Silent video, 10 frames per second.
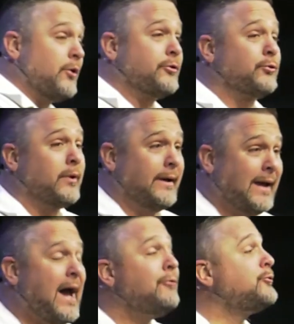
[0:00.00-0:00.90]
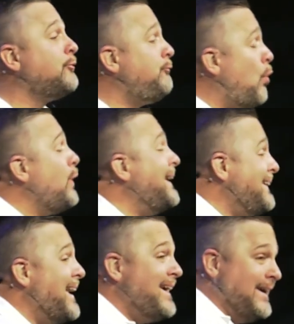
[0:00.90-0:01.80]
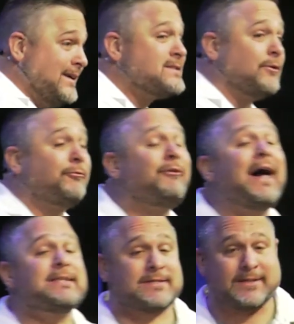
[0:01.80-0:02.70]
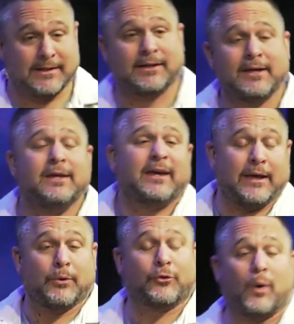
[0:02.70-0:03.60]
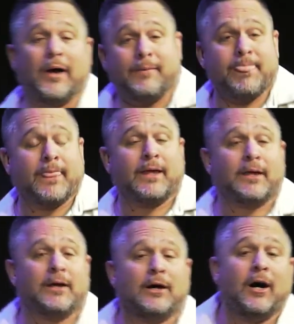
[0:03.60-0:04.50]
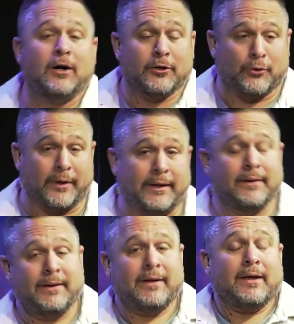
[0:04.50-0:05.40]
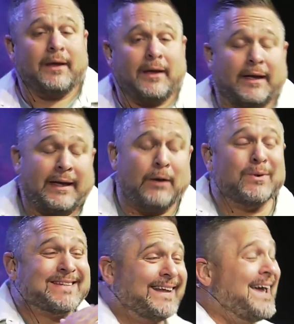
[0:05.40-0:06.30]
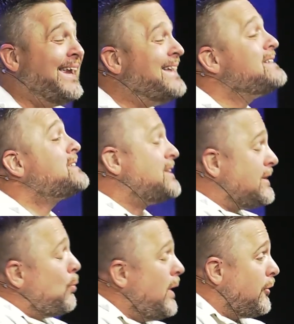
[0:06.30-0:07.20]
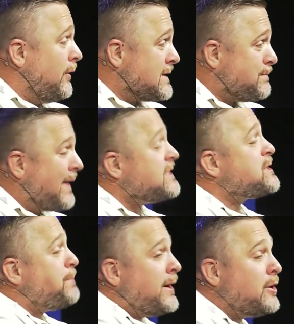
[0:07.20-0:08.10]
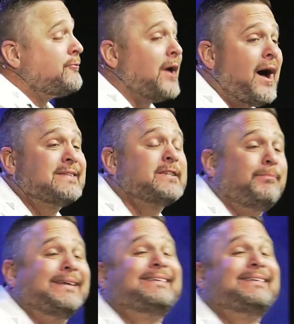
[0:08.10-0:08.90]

and verse 3. After 40 days of fasting, he was what? Hungry. He was led into the wilderness by the Spirit of God to